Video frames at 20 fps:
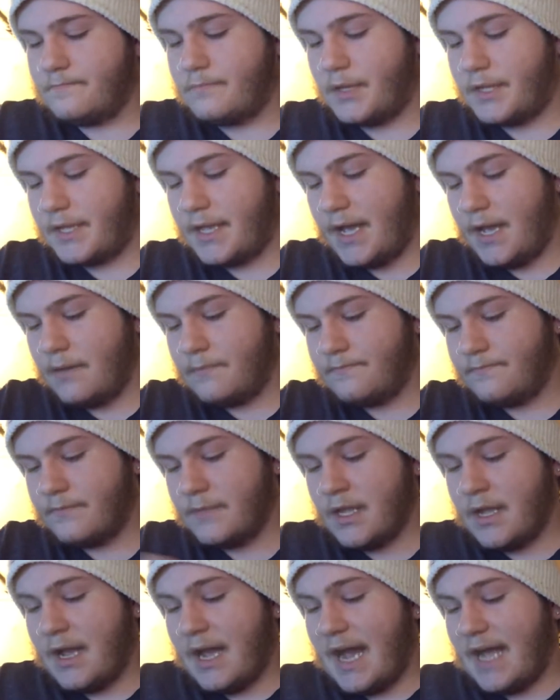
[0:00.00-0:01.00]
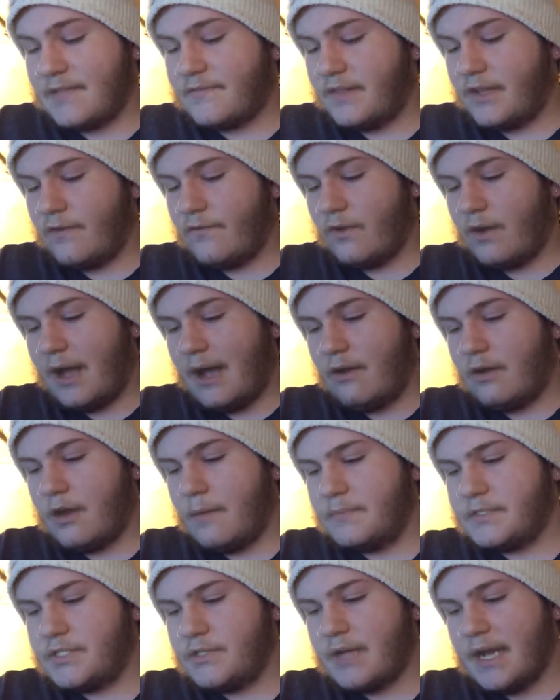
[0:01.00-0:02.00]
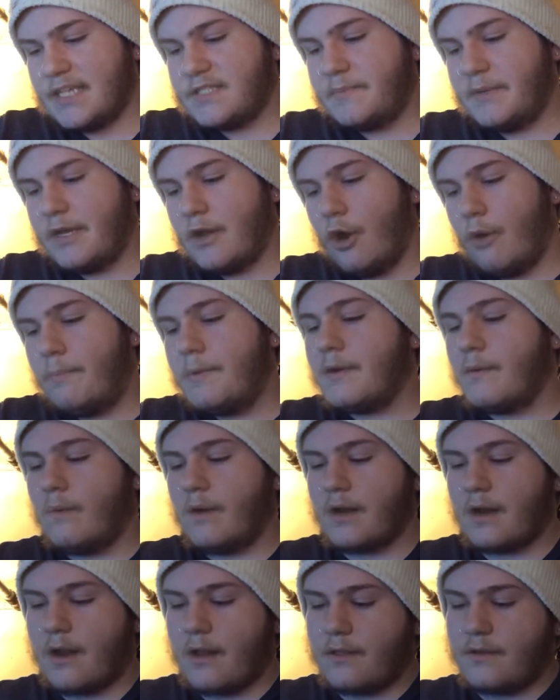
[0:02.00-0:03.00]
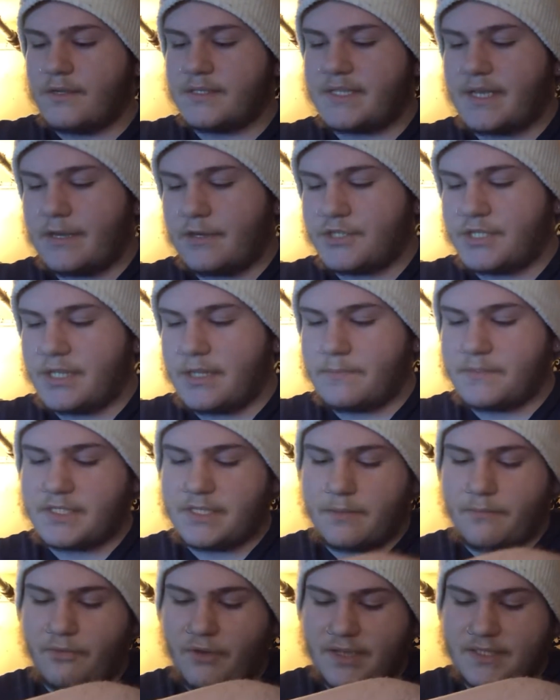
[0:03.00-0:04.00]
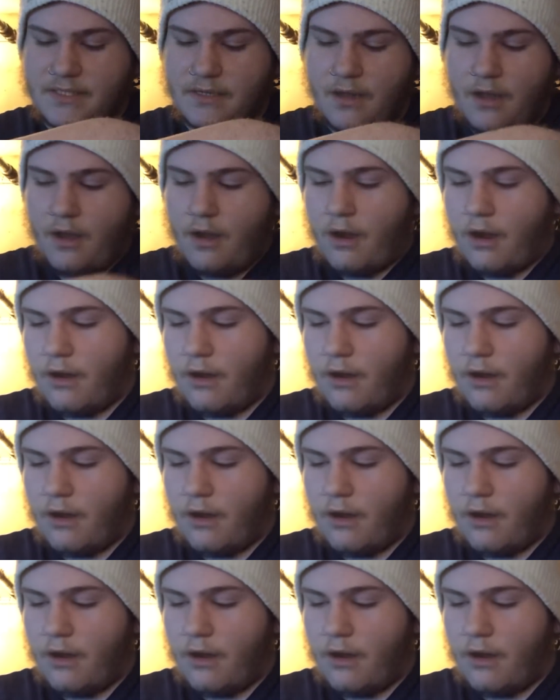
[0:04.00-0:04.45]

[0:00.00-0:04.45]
But yeah. As for the overall outcome, it's you guys being open to one another is the energy that i seeing present.